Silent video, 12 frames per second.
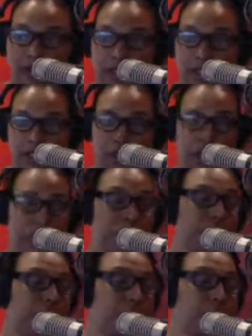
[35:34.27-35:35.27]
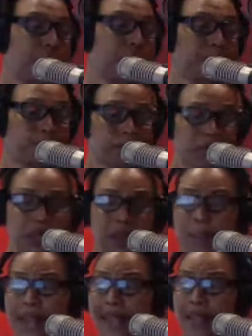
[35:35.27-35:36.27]
our culture,
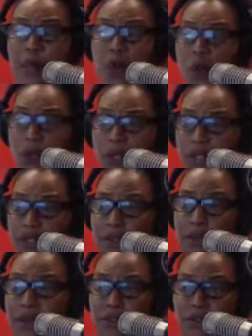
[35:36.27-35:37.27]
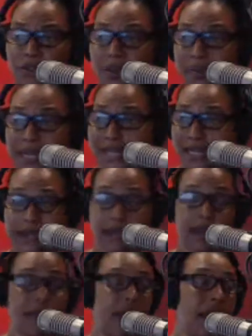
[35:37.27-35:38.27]
pay them all this beautiful
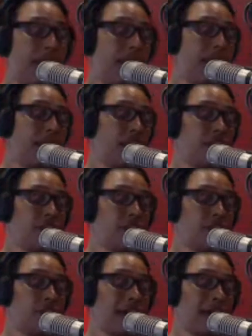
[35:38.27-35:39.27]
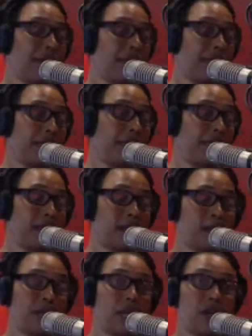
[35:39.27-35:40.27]
money that they're just so happy to
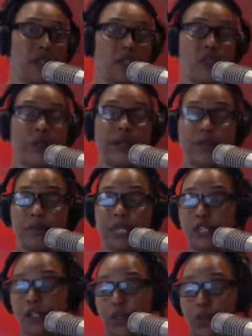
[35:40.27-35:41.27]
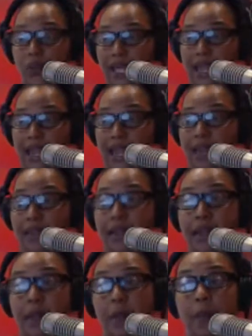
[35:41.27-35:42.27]
come here and enjoy the beach on the
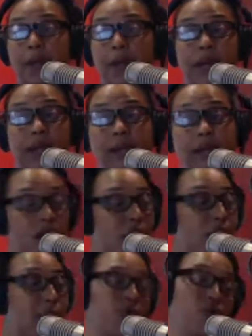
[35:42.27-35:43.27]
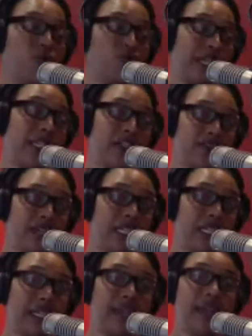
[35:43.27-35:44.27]
weekend, but aren't
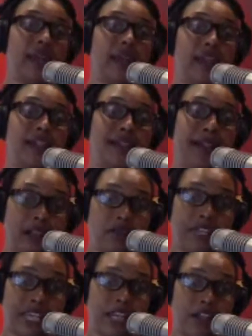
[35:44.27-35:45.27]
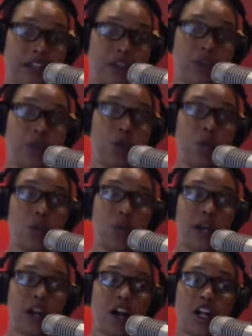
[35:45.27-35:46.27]
really delving into
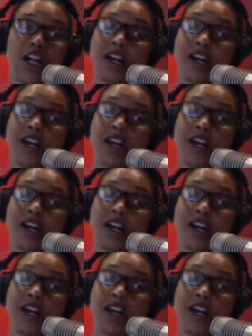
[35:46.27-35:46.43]
what our